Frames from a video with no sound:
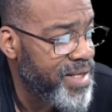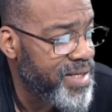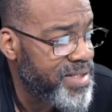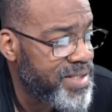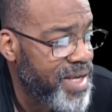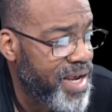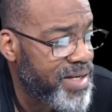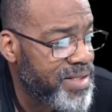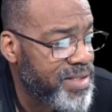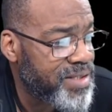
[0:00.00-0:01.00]
He said
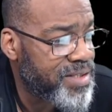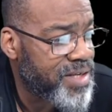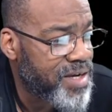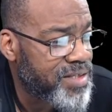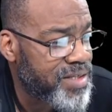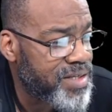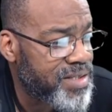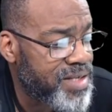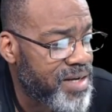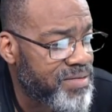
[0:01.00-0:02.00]
sucks
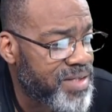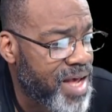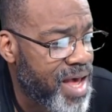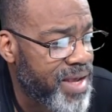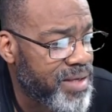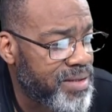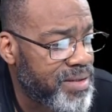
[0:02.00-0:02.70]
instead of sigh.